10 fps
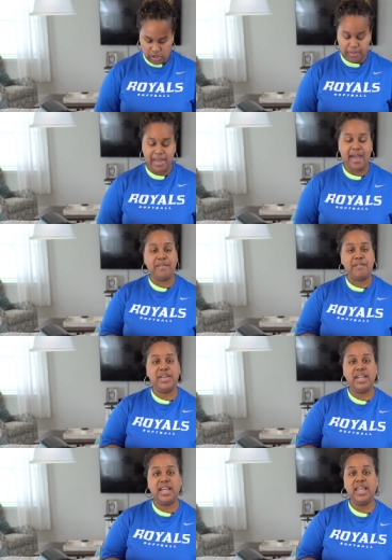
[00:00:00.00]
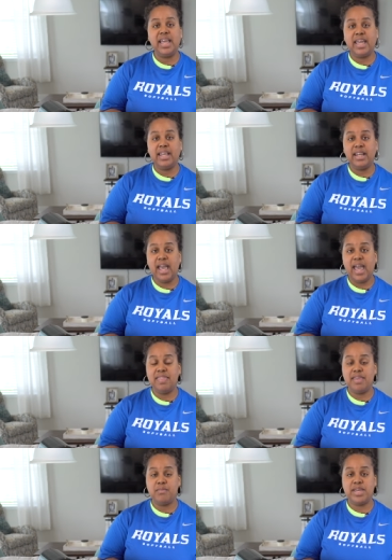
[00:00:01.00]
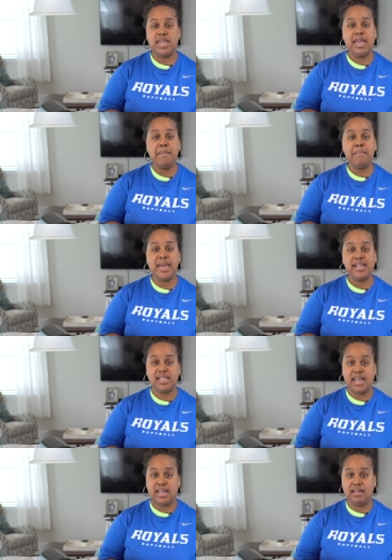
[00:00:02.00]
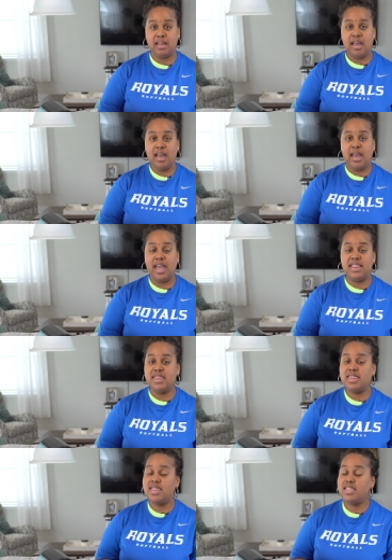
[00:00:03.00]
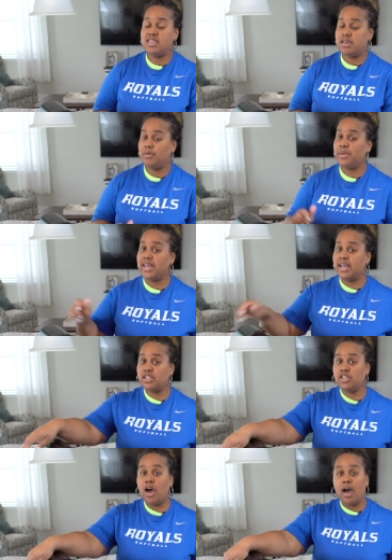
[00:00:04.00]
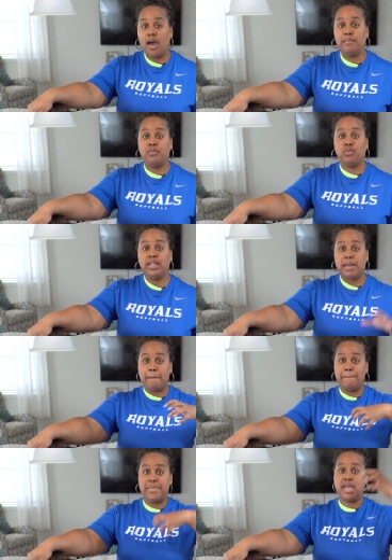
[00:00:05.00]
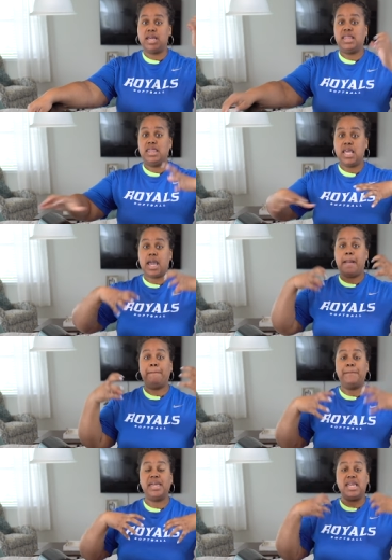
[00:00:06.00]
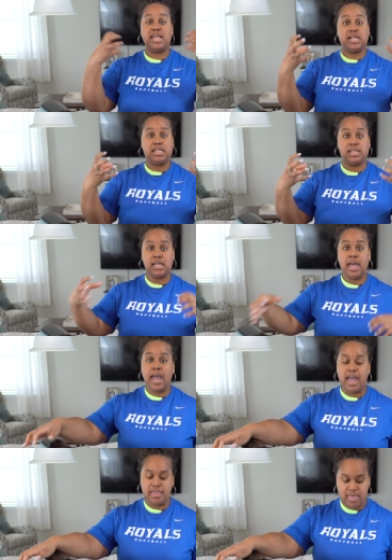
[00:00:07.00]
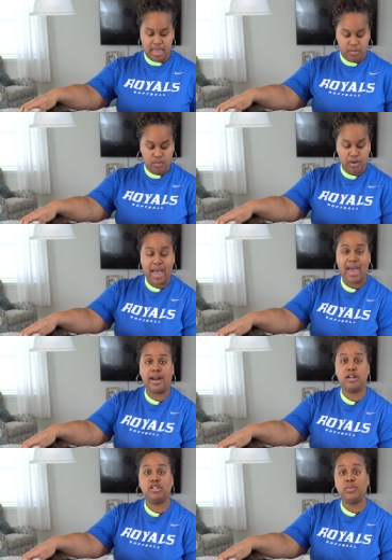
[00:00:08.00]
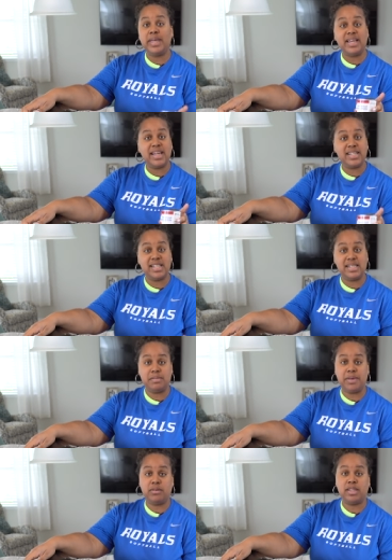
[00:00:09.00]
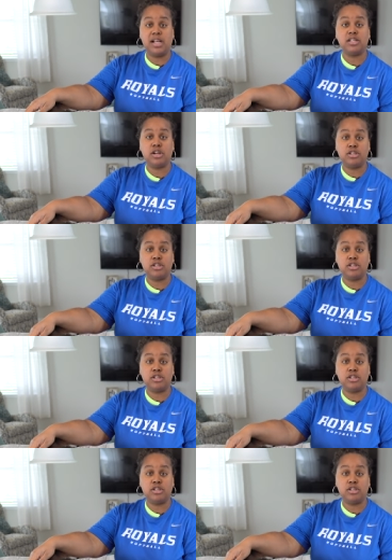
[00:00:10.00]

So we have our vanilla in, and then we keep mixing until we get so, um, really big, thick peaks. And then we'll add our sweetened condensed milk. That's our